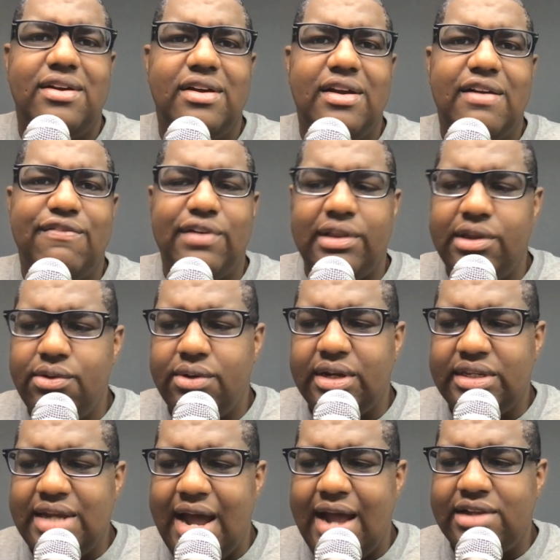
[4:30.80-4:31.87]
for Luka
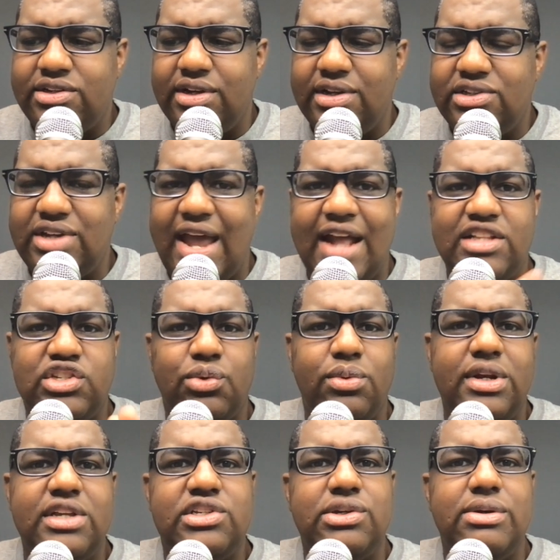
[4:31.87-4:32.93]
Doncic, at
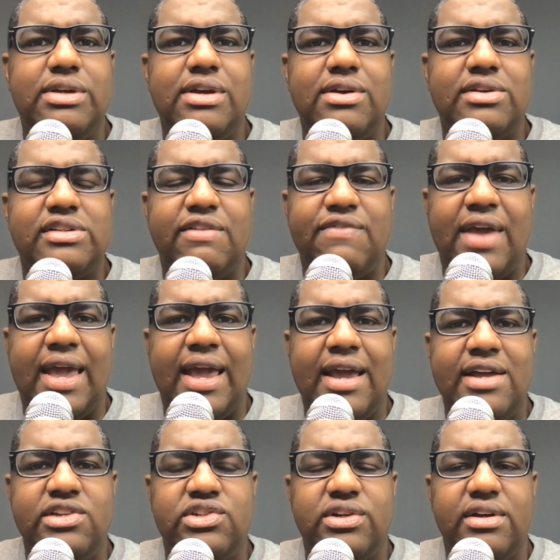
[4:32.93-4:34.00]
22 years of
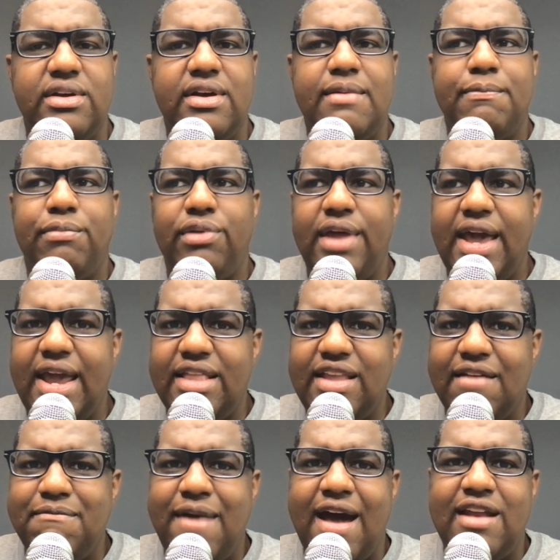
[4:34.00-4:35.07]
age, playing
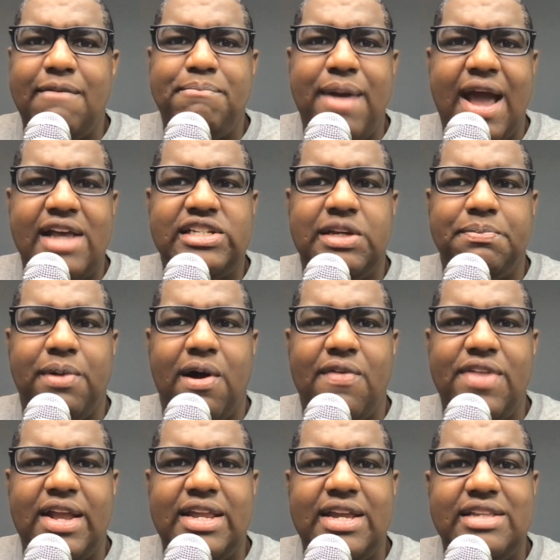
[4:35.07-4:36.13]
the amount of basketball
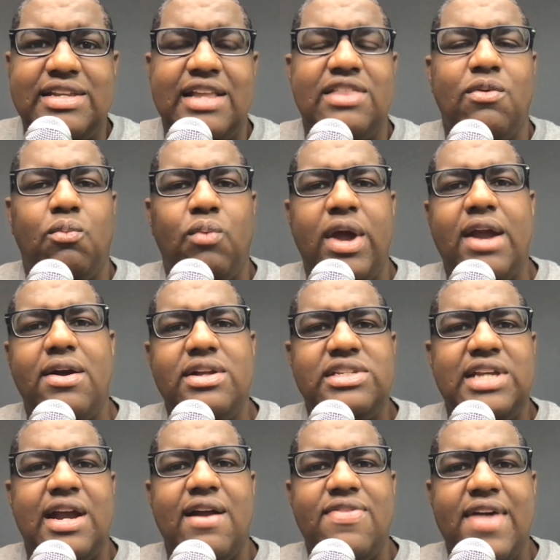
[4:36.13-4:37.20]
that he did, the wear and
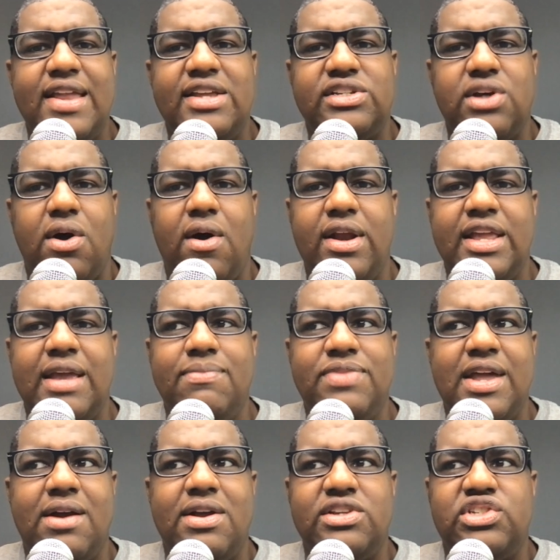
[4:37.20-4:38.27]
tear that is on him,
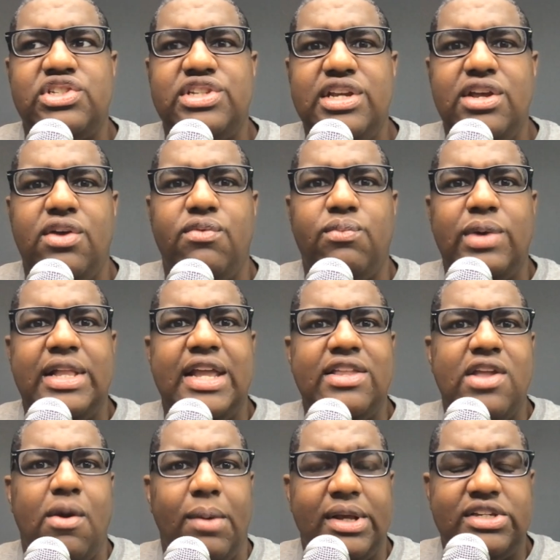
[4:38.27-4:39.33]
there is still really
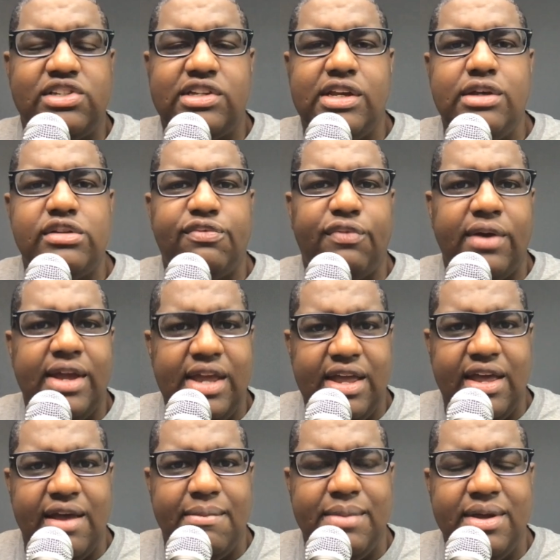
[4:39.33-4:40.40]
no excuse for
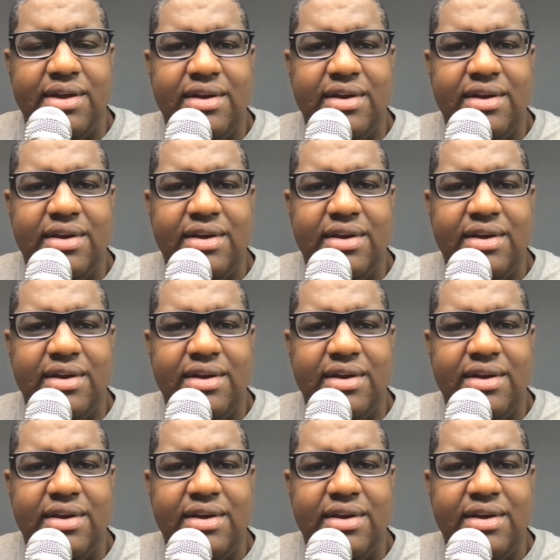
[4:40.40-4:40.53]
him